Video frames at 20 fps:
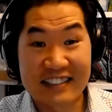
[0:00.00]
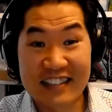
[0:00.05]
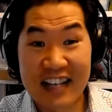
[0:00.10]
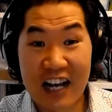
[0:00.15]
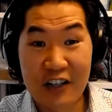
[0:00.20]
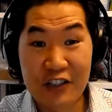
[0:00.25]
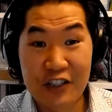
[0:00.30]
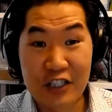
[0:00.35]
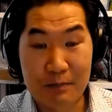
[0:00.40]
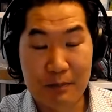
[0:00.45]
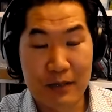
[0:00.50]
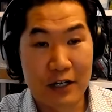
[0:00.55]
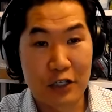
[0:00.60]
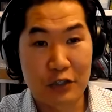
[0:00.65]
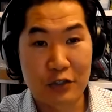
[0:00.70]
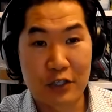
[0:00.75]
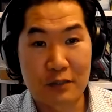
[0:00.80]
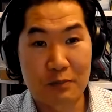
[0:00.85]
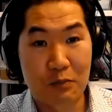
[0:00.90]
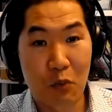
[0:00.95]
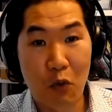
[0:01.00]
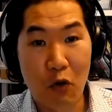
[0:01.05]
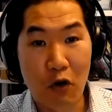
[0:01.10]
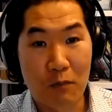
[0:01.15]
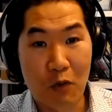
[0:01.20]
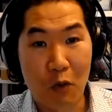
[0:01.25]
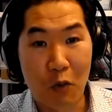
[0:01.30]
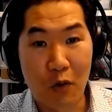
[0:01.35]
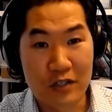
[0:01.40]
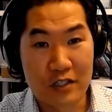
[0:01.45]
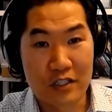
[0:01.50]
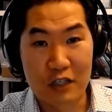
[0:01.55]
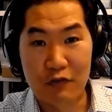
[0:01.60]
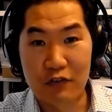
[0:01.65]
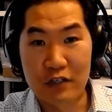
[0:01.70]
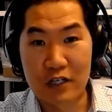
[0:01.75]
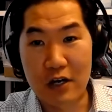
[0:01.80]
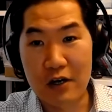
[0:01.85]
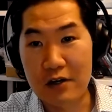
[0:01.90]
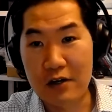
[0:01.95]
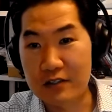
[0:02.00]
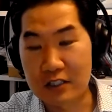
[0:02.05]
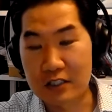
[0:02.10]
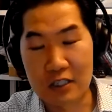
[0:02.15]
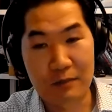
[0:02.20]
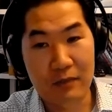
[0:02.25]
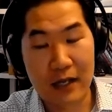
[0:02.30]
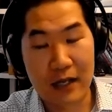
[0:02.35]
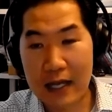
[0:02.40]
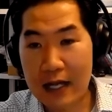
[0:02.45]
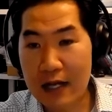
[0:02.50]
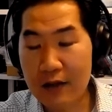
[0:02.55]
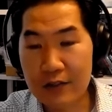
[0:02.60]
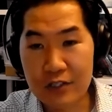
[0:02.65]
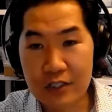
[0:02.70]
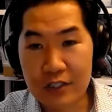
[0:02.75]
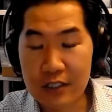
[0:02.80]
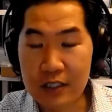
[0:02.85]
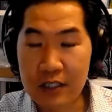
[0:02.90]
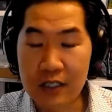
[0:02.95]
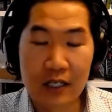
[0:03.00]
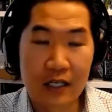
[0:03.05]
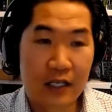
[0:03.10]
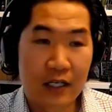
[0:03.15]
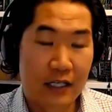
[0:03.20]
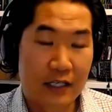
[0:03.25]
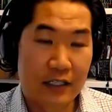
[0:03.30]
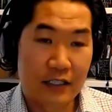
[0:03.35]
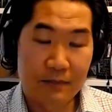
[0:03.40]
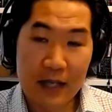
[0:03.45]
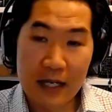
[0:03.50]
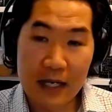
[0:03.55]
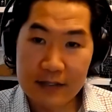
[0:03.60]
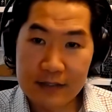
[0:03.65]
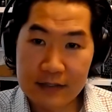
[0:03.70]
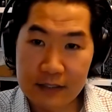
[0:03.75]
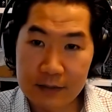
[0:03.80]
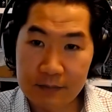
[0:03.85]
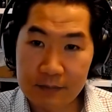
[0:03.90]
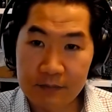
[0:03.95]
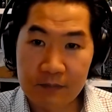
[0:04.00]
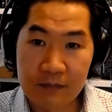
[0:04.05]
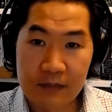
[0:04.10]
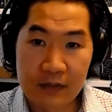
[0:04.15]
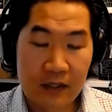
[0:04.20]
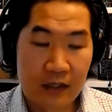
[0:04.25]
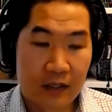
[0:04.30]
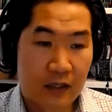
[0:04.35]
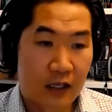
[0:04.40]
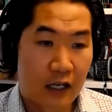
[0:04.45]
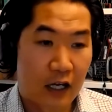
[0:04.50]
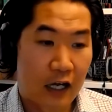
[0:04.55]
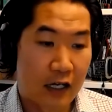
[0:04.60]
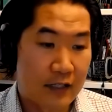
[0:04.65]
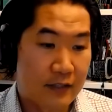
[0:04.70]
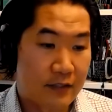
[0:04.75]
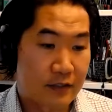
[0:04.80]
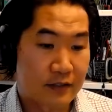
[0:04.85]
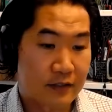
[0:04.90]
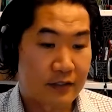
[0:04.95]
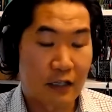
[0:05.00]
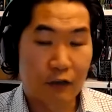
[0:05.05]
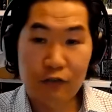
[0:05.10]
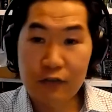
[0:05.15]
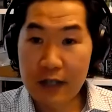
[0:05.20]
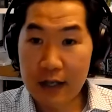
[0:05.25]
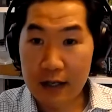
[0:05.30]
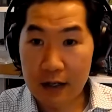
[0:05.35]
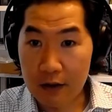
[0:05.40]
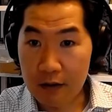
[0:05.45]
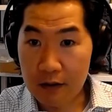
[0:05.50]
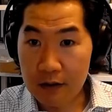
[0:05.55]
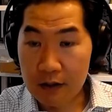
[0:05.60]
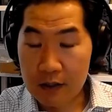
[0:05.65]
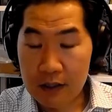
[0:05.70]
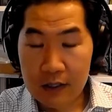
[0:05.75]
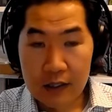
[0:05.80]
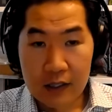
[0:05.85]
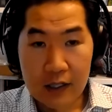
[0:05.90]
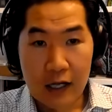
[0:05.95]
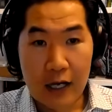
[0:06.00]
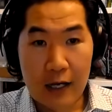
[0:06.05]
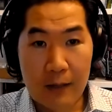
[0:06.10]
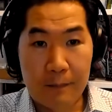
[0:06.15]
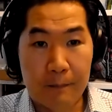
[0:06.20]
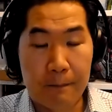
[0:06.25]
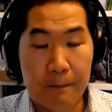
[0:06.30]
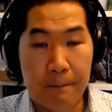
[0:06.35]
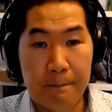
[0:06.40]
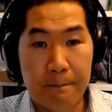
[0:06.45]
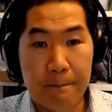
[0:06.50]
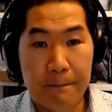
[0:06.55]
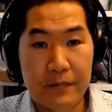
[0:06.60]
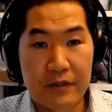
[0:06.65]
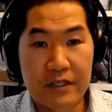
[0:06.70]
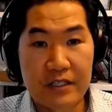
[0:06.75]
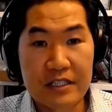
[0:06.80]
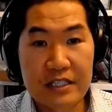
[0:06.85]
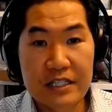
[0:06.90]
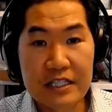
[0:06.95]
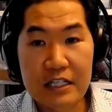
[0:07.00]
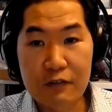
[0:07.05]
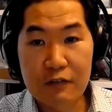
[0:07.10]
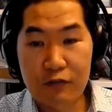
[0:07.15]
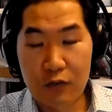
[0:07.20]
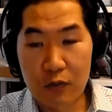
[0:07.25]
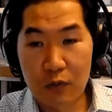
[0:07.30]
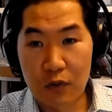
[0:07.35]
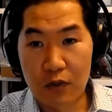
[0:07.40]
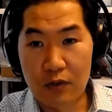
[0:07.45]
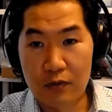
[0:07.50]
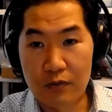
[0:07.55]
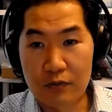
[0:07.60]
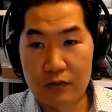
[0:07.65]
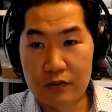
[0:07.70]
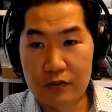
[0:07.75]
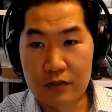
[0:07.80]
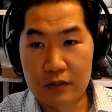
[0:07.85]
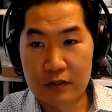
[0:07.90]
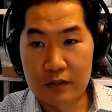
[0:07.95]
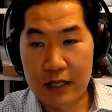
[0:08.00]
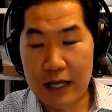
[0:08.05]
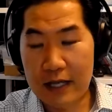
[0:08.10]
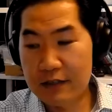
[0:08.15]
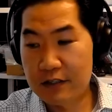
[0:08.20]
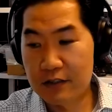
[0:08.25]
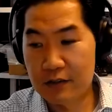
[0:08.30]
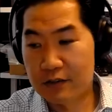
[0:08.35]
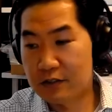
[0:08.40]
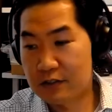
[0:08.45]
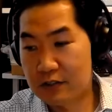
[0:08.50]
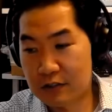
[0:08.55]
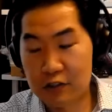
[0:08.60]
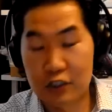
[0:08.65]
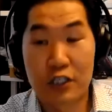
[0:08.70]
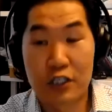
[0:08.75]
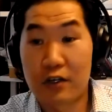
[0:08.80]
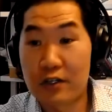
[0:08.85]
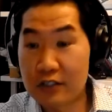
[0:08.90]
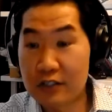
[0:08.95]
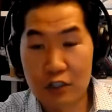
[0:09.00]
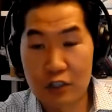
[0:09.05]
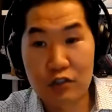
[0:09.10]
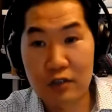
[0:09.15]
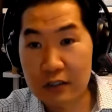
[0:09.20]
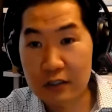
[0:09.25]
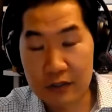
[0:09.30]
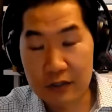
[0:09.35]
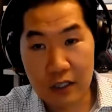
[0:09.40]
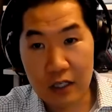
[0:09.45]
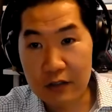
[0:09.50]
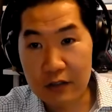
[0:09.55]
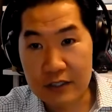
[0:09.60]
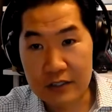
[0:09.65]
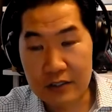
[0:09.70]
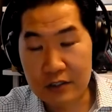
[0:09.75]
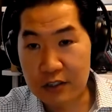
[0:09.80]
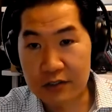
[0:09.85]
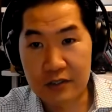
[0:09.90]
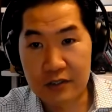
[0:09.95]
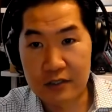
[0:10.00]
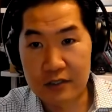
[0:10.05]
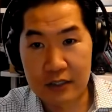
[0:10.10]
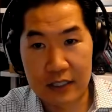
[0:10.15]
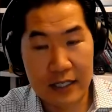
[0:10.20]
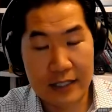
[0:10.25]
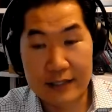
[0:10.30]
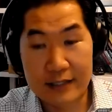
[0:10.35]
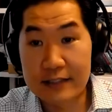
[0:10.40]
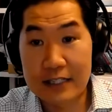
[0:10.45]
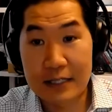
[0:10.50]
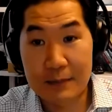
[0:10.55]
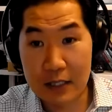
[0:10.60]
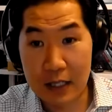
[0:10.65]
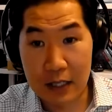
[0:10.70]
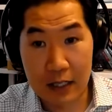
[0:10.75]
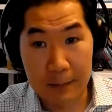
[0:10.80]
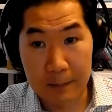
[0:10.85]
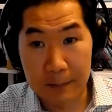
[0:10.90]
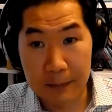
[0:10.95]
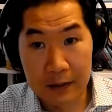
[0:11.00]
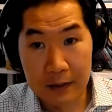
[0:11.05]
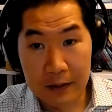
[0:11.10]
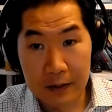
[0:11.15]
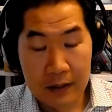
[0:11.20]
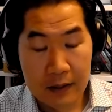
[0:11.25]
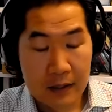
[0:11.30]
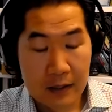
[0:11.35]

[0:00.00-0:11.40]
technology penetrates more and more into different areas, into biology, into medicine, into self-care, the need for security is going to trickle into all of these just at the same time.